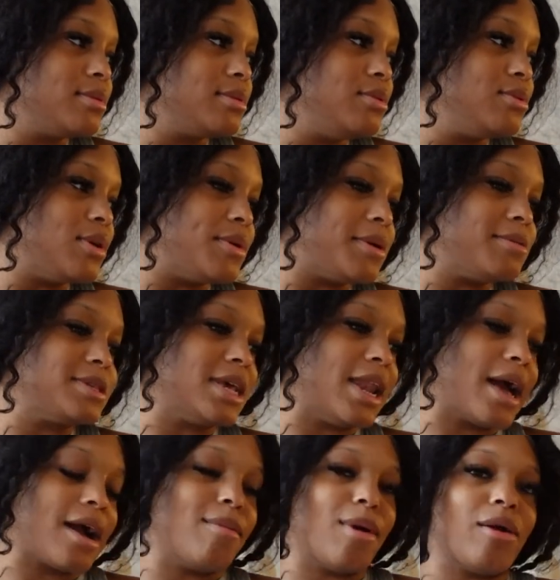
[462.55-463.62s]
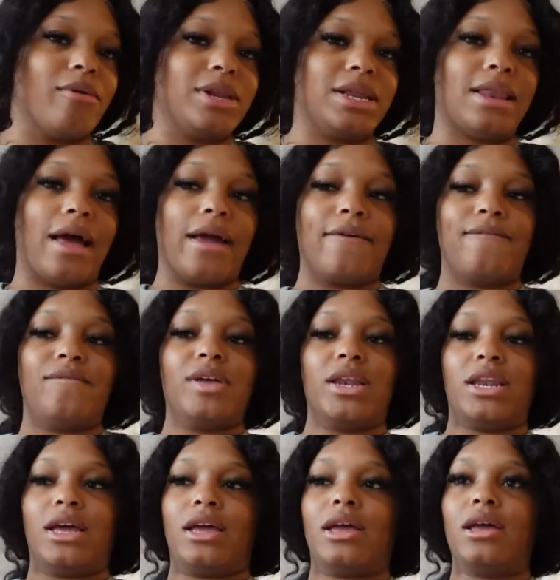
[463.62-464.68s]
You know what I'm saying? Like, I'm already, like,
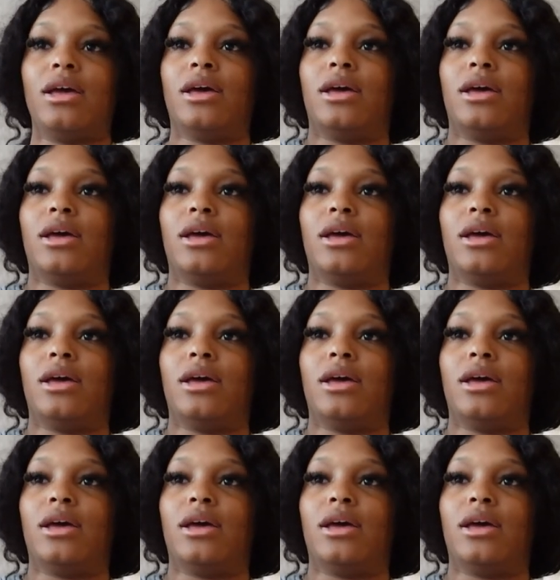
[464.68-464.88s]
feeling